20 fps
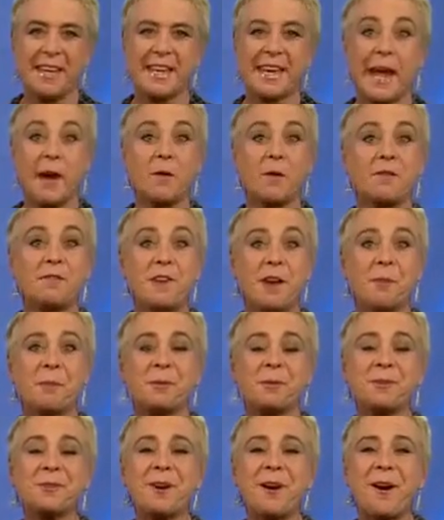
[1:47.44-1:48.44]
Now, if
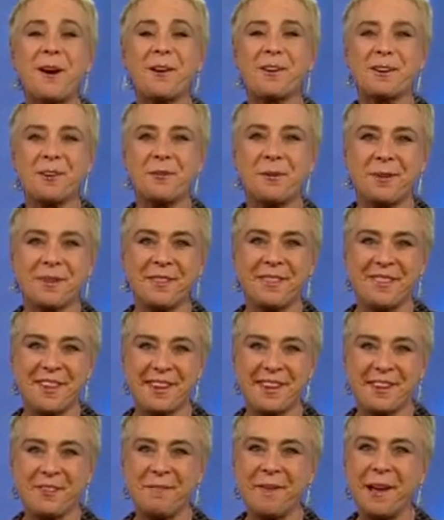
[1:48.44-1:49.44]
numbers are your
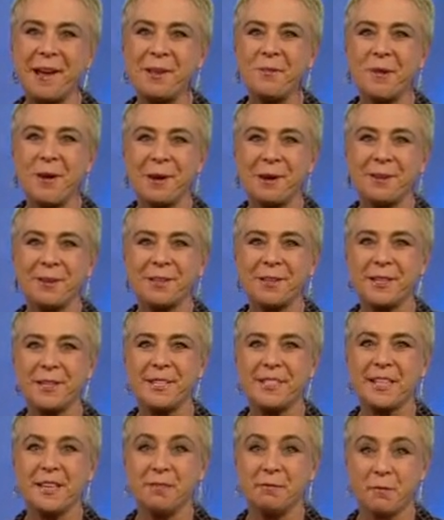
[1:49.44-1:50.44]
thing, you might want to look
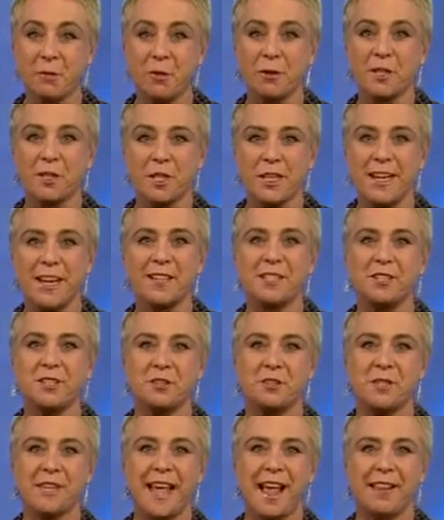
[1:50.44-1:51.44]
at uh, forward to next
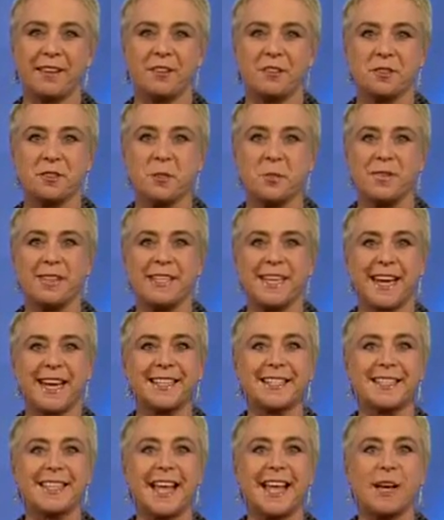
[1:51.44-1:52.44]
year's calendars with
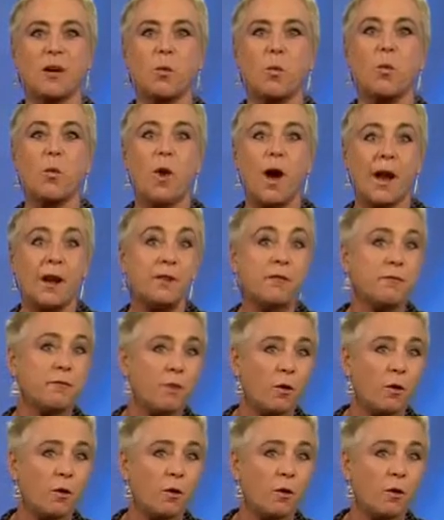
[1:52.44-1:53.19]
dates like 1,